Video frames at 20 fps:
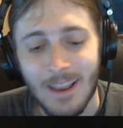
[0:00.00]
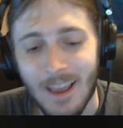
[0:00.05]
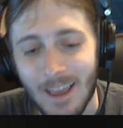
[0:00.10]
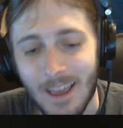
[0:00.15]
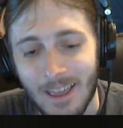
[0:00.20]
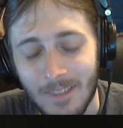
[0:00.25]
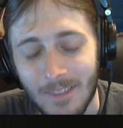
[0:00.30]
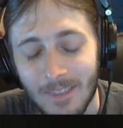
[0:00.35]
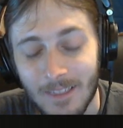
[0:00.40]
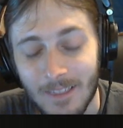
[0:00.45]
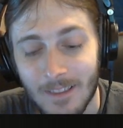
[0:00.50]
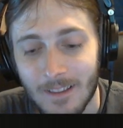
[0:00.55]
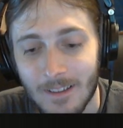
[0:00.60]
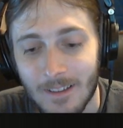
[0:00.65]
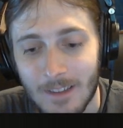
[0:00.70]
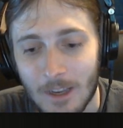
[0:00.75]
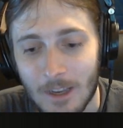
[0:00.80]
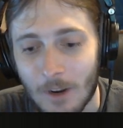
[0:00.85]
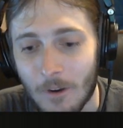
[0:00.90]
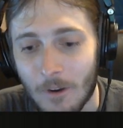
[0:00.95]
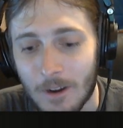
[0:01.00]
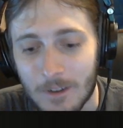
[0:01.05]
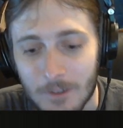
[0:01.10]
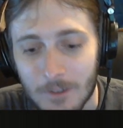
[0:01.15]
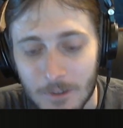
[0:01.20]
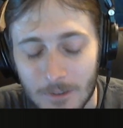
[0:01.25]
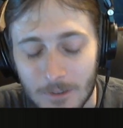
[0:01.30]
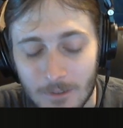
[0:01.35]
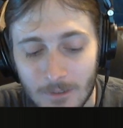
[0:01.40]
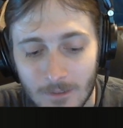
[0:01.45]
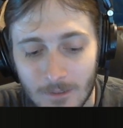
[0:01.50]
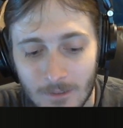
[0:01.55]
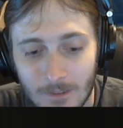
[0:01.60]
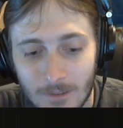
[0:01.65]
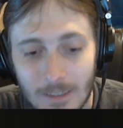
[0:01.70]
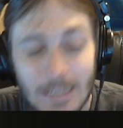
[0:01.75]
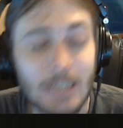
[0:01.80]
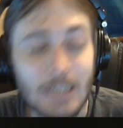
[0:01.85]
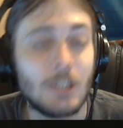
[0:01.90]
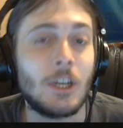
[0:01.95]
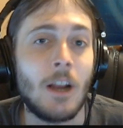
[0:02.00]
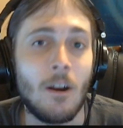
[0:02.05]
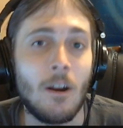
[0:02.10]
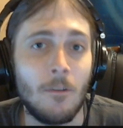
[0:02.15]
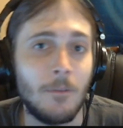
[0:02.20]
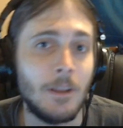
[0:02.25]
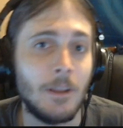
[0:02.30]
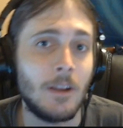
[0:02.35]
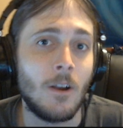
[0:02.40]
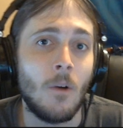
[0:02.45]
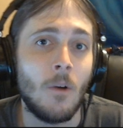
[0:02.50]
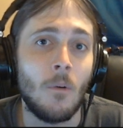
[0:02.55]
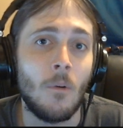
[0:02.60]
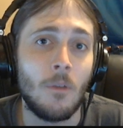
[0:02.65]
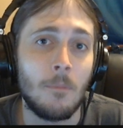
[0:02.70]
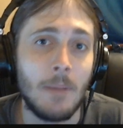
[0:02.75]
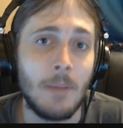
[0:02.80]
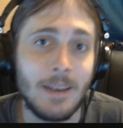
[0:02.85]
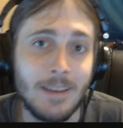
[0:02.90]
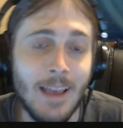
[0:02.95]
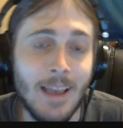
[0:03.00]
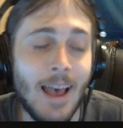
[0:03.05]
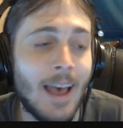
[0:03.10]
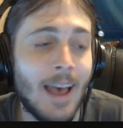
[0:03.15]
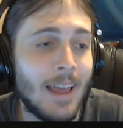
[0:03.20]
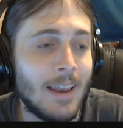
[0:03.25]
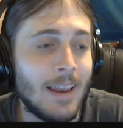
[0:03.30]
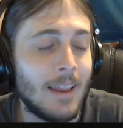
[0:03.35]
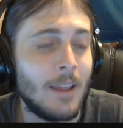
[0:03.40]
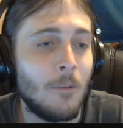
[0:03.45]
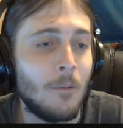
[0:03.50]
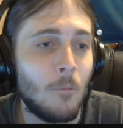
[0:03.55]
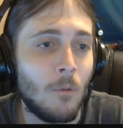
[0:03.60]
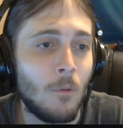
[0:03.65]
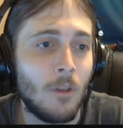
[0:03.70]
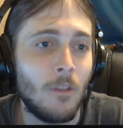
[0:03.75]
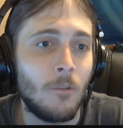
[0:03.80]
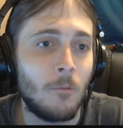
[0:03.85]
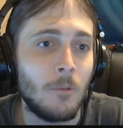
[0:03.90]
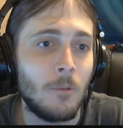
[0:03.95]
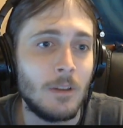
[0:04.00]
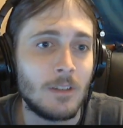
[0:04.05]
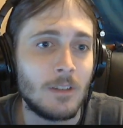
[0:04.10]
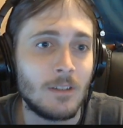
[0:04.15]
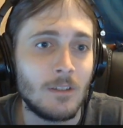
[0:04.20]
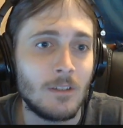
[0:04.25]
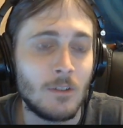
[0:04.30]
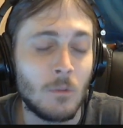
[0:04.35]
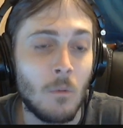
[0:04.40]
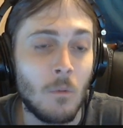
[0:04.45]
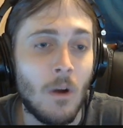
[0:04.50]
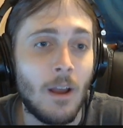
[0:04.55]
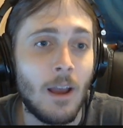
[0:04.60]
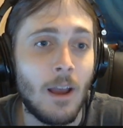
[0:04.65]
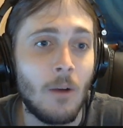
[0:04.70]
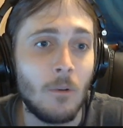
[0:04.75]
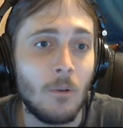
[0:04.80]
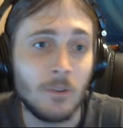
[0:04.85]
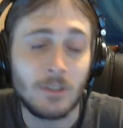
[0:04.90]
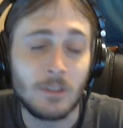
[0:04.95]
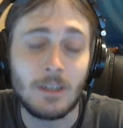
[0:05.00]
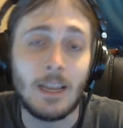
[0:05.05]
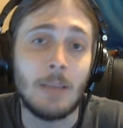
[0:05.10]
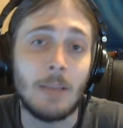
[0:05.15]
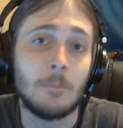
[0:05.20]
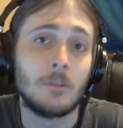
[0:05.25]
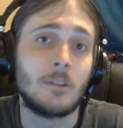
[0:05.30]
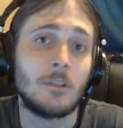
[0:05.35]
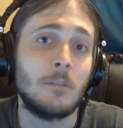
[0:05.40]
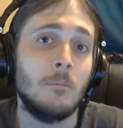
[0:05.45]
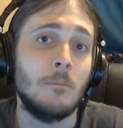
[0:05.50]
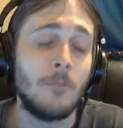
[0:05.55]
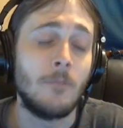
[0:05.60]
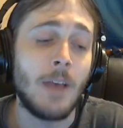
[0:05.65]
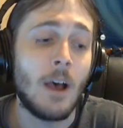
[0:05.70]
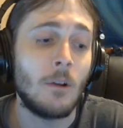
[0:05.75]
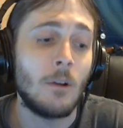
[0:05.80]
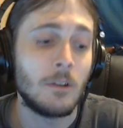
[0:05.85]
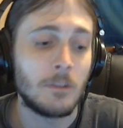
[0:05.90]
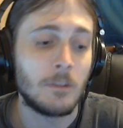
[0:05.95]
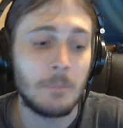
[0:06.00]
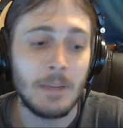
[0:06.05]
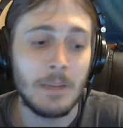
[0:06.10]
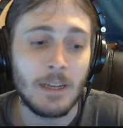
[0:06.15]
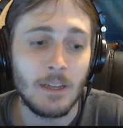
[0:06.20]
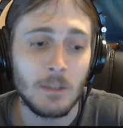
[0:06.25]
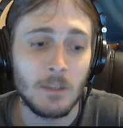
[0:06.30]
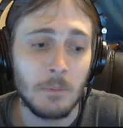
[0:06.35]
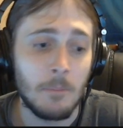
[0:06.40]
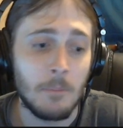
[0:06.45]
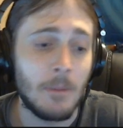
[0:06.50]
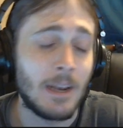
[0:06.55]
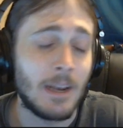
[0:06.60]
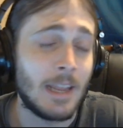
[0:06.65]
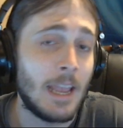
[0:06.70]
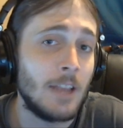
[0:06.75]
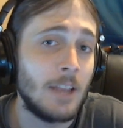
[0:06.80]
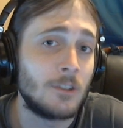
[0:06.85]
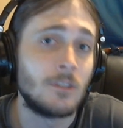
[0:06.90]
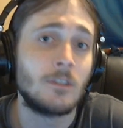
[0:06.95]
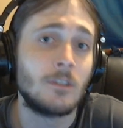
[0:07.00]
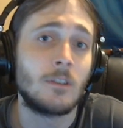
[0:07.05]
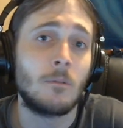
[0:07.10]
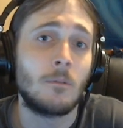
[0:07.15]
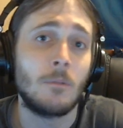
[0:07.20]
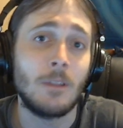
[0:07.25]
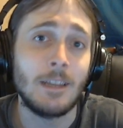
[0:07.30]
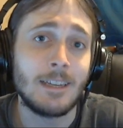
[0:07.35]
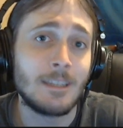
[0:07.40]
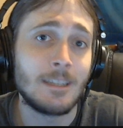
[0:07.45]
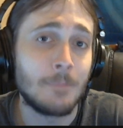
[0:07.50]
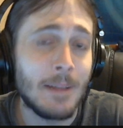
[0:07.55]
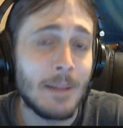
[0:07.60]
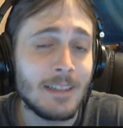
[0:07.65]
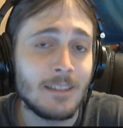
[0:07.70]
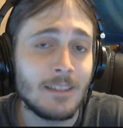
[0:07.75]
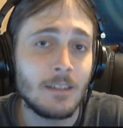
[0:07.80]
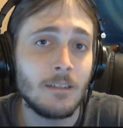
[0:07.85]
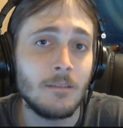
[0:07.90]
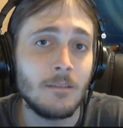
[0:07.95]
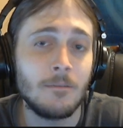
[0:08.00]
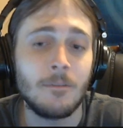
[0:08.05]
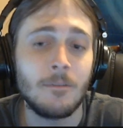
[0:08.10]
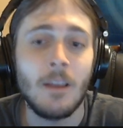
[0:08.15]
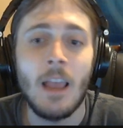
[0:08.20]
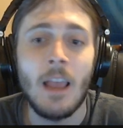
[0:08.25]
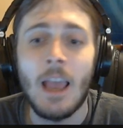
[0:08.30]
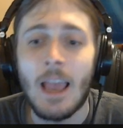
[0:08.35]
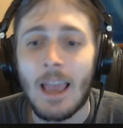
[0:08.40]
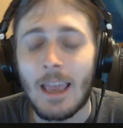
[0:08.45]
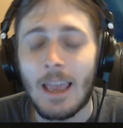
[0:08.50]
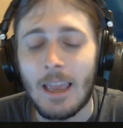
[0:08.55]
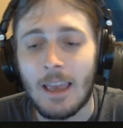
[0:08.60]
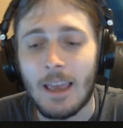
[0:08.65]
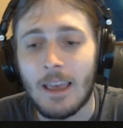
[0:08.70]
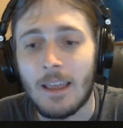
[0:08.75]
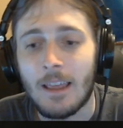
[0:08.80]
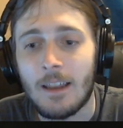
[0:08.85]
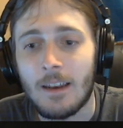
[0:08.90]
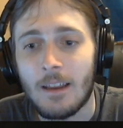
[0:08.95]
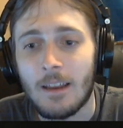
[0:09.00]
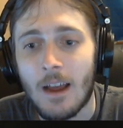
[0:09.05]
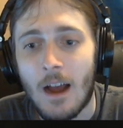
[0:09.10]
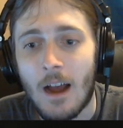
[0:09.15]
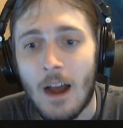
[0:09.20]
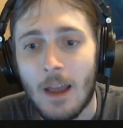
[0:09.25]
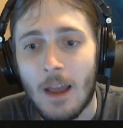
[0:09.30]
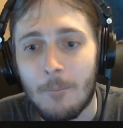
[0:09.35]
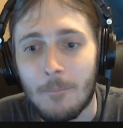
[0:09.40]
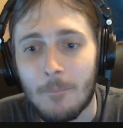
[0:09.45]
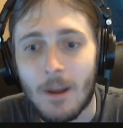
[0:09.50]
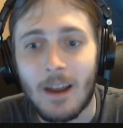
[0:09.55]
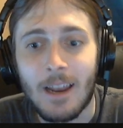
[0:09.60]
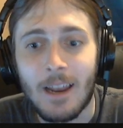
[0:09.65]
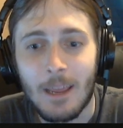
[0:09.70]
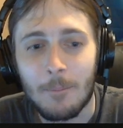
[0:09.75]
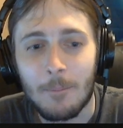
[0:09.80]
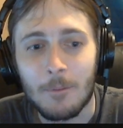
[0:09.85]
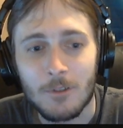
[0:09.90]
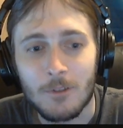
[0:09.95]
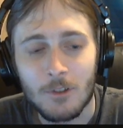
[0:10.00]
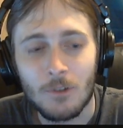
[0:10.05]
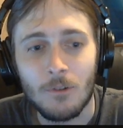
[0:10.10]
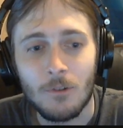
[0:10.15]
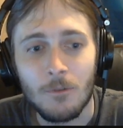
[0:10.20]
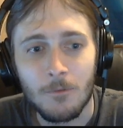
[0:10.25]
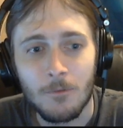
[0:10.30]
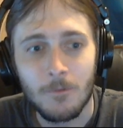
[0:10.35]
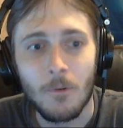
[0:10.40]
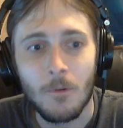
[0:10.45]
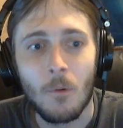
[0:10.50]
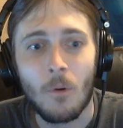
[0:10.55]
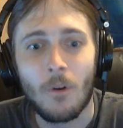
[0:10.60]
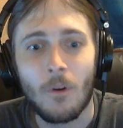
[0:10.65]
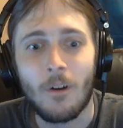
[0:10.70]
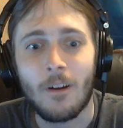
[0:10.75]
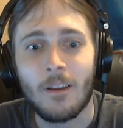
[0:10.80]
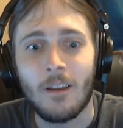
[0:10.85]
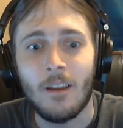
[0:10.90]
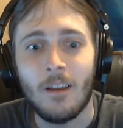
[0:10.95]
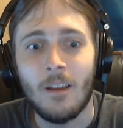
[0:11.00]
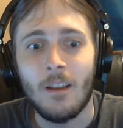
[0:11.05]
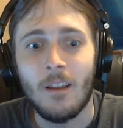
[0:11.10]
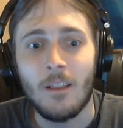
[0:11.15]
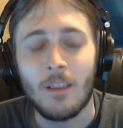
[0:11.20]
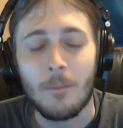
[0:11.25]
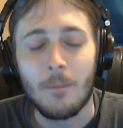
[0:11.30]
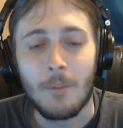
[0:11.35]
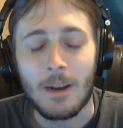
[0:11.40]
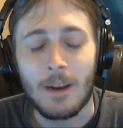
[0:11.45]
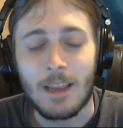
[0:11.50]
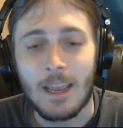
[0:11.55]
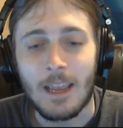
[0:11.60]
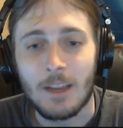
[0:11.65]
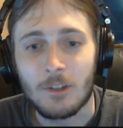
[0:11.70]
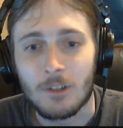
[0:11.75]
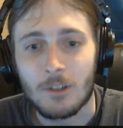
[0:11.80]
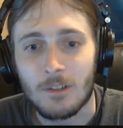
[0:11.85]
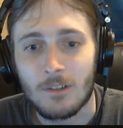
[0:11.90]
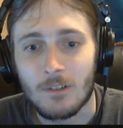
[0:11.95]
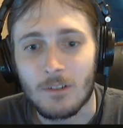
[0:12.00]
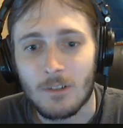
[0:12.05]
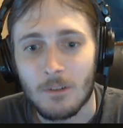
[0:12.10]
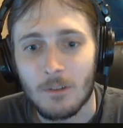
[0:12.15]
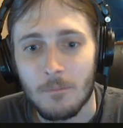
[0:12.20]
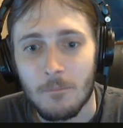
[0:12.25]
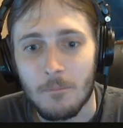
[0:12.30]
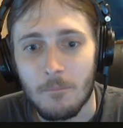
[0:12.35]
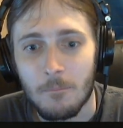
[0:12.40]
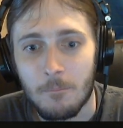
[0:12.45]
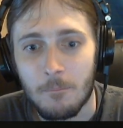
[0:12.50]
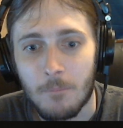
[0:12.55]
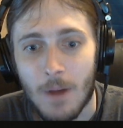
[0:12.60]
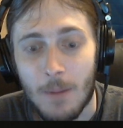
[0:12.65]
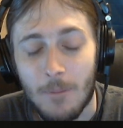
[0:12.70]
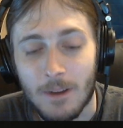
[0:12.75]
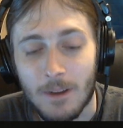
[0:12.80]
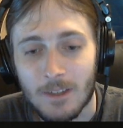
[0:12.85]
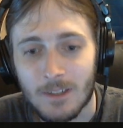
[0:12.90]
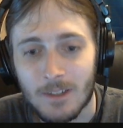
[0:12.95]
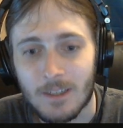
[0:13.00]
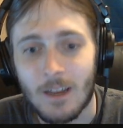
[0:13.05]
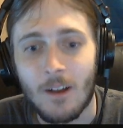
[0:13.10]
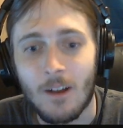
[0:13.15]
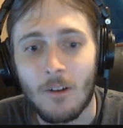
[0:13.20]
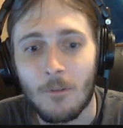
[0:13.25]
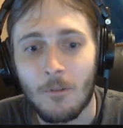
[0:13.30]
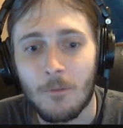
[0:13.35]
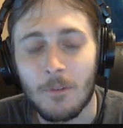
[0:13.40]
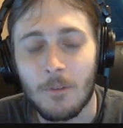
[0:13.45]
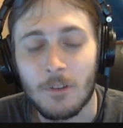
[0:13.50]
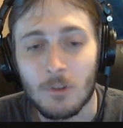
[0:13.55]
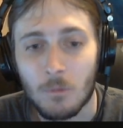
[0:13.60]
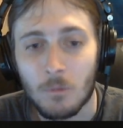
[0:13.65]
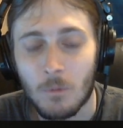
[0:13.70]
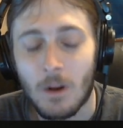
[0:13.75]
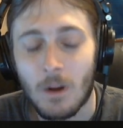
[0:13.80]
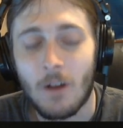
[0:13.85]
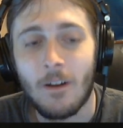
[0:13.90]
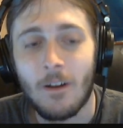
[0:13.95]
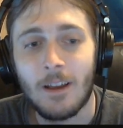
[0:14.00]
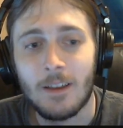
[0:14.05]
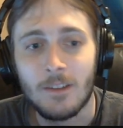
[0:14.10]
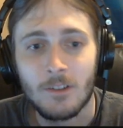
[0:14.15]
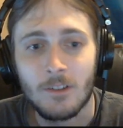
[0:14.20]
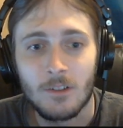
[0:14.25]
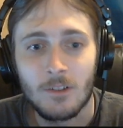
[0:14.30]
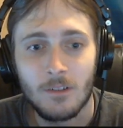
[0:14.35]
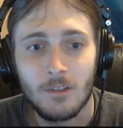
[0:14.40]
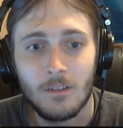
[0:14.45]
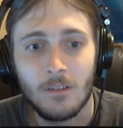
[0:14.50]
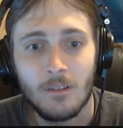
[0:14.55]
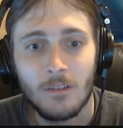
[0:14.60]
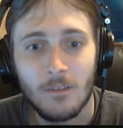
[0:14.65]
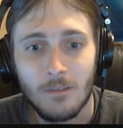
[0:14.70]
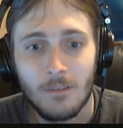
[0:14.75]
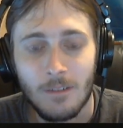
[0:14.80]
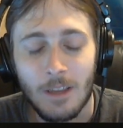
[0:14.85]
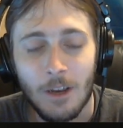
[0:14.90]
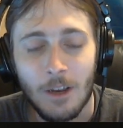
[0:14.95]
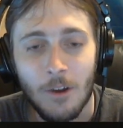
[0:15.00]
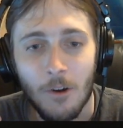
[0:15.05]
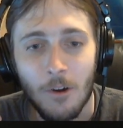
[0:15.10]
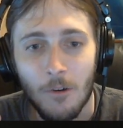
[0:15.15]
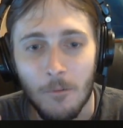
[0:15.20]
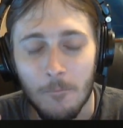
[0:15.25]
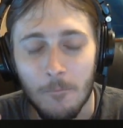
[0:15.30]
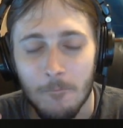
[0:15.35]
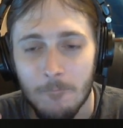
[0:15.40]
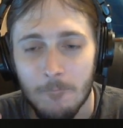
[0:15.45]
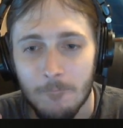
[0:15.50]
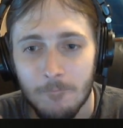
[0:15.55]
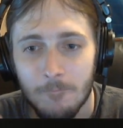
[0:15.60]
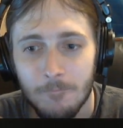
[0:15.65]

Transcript: And, you know, I did share a vehicle with my dad, and one of the reasons why I wasn't able to move out is because my medications are really expensive, and I'm not able to afford the medications by myself, as well as, you know,